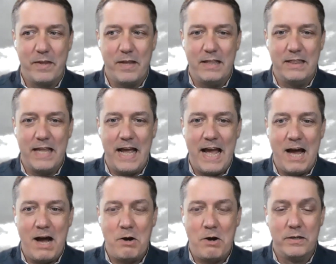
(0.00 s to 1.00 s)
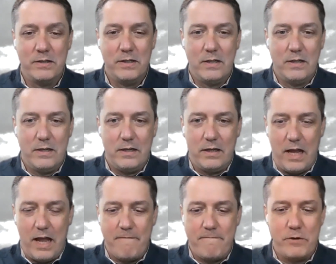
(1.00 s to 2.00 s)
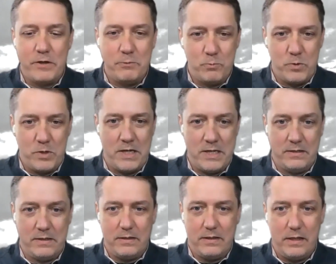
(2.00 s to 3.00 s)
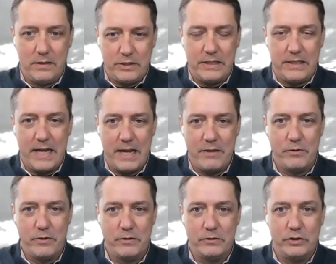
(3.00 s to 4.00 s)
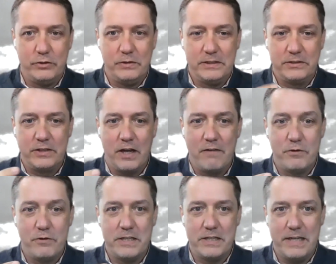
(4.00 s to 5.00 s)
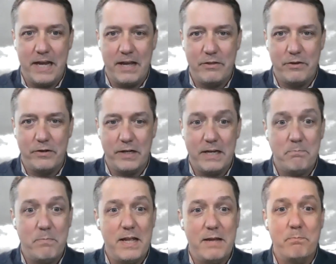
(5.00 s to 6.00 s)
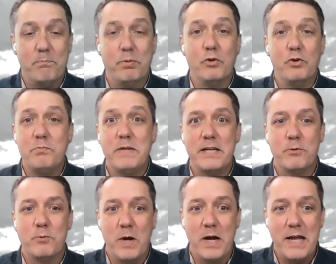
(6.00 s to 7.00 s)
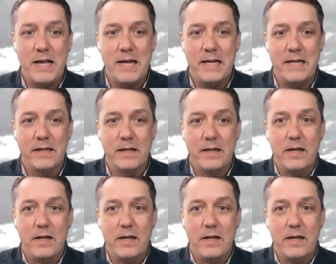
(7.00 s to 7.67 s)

allow everyone together to discover together, it blew me away.